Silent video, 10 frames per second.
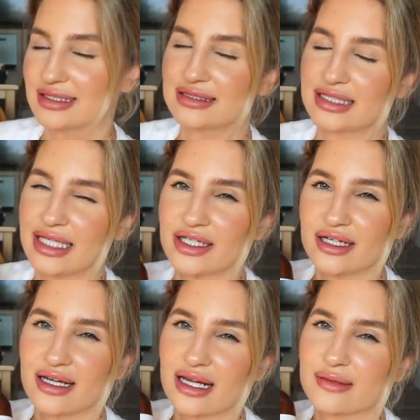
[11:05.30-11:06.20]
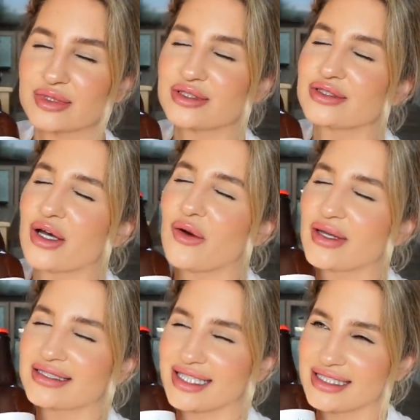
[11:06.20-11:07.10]
is a cider and I'm so
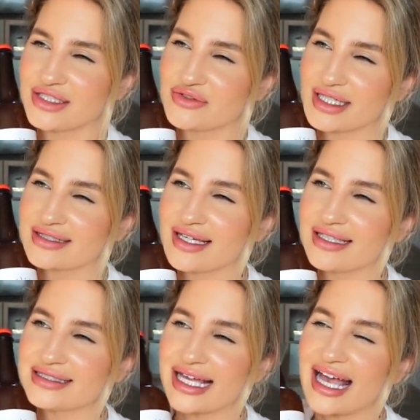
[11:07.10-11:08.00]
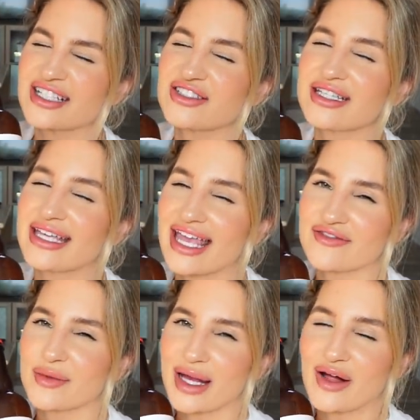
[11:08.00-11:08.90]
excited to drink this. I actually
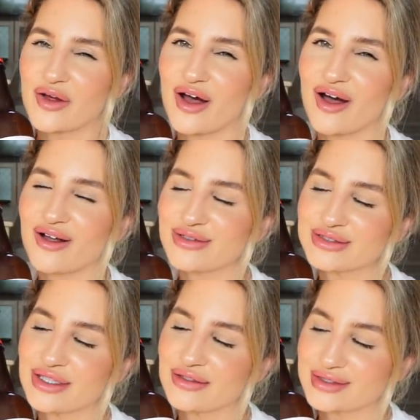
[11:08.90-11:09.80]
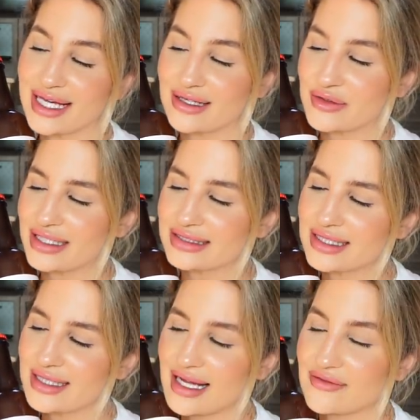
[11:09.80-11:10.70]
gave up alcohol, so it's kind of
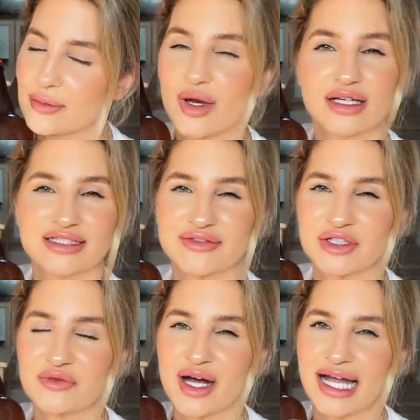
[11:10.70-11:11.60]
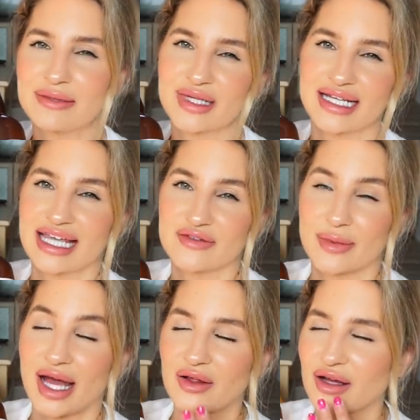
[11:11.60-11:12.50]
crazy that I have a box full of wine, but I gave
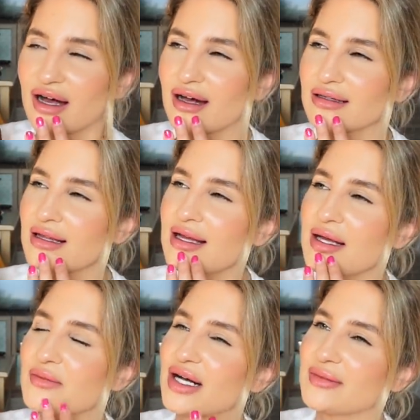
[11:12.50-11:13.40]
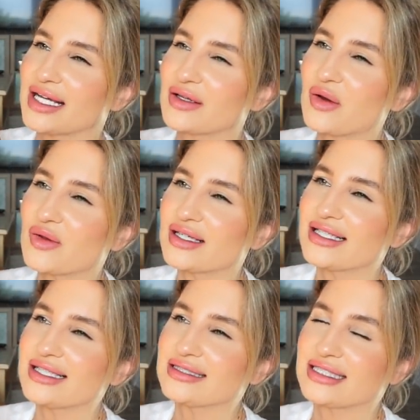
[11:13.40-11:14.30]
up alcohol. But my goal
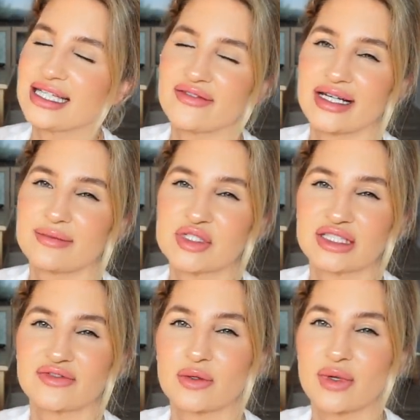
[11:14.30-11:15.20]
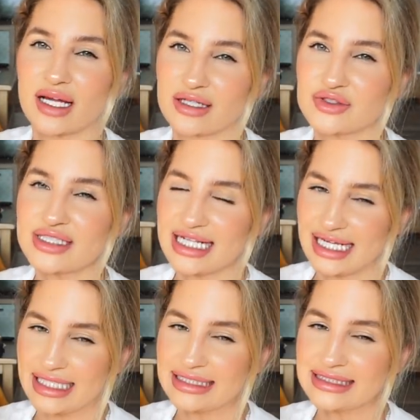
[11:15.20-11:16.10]
is to give it up just for 100
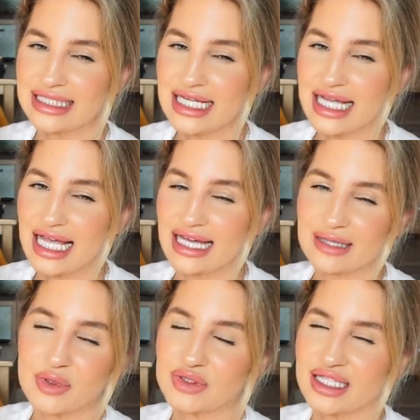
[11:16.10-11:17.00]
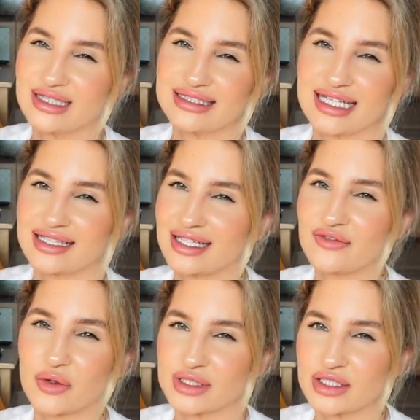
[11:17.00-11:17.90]
days and I'm only on day like
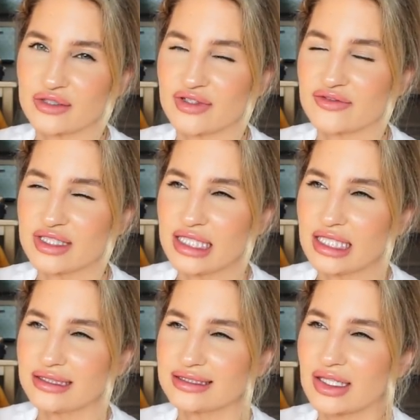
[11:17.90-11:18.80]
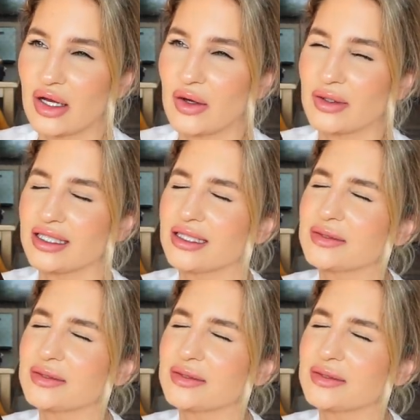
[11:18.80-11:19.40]
14 or 15, so